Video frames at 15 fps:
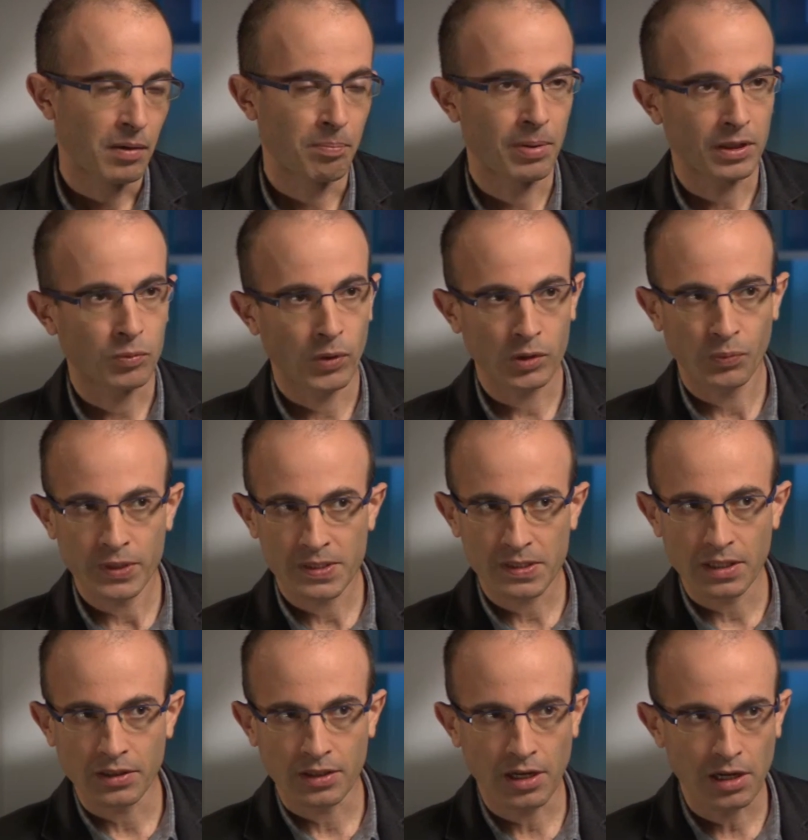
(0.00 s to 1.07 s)
But what we
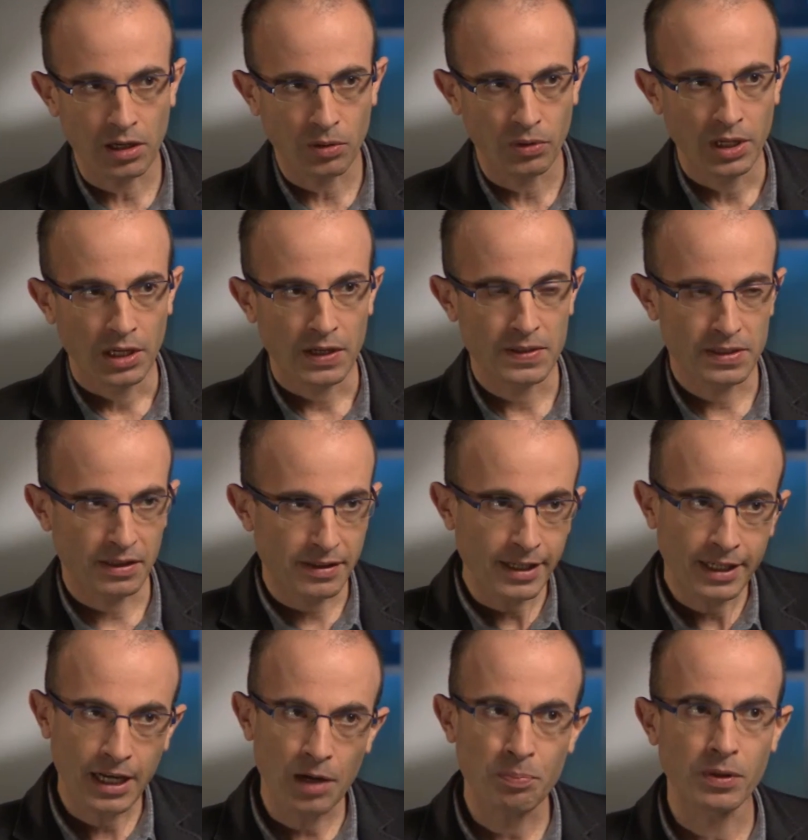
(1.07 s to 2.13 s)
see now is a
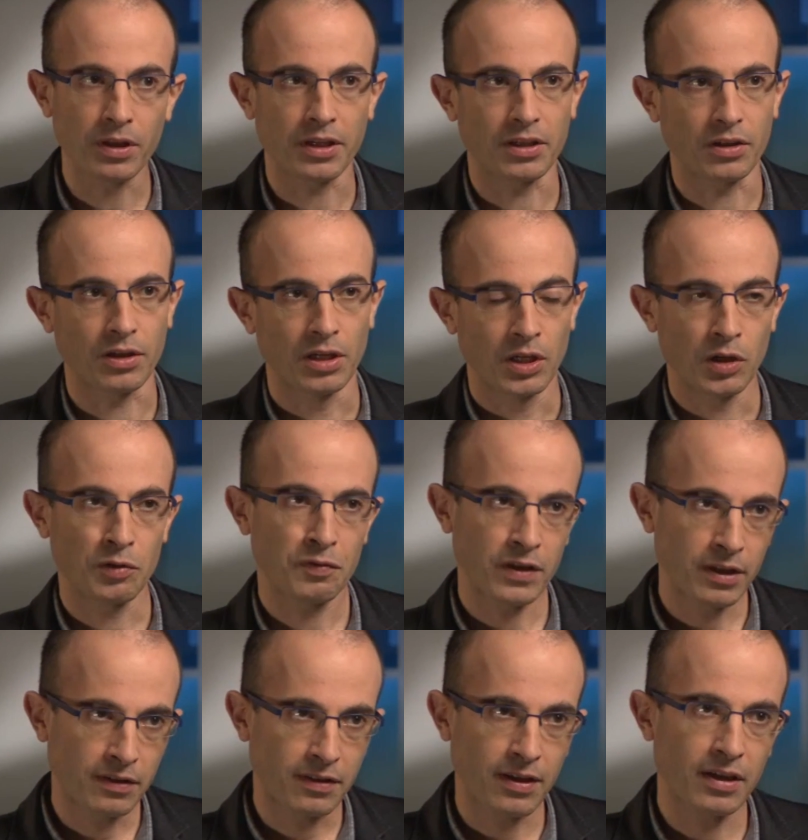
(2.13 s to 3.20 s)
decoupling of
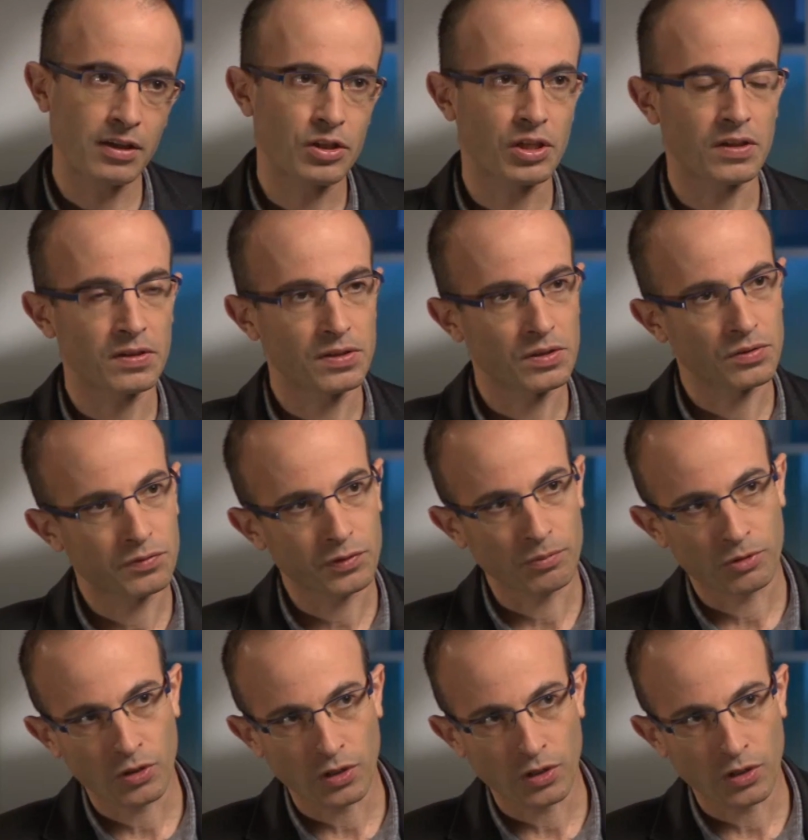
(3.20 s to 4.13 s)
intelligence from